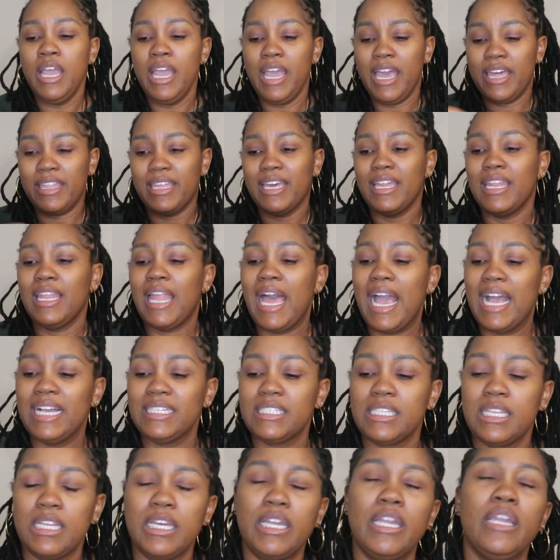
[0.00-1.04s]
And then
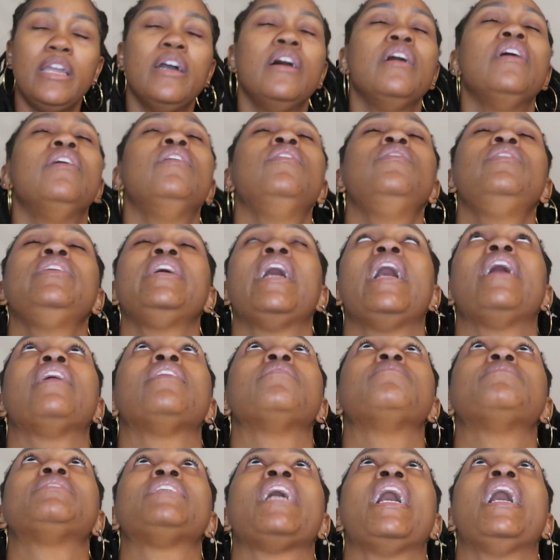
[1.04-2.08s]
lastly, oh y'all,
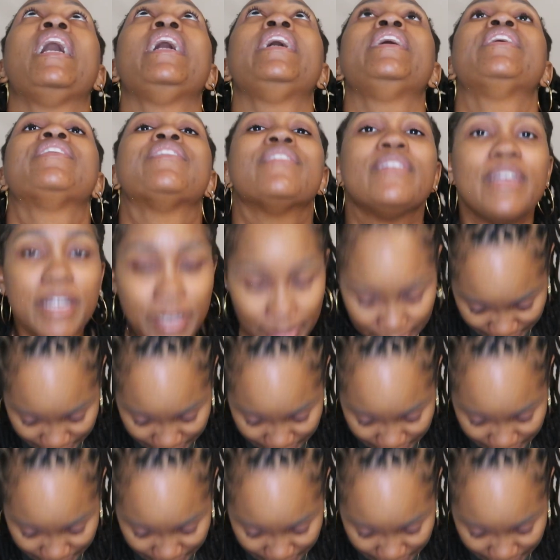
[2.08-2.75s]
I'm tired.